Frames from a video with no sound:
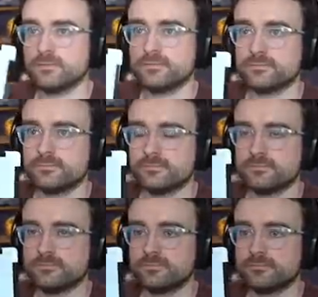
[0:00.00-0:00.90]

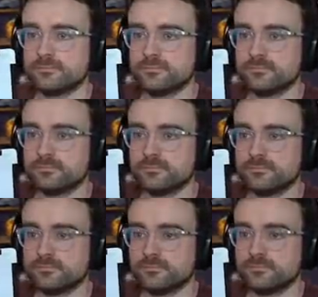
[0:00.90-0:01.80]

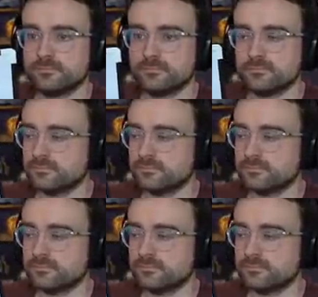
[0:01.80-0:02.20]
[no speech]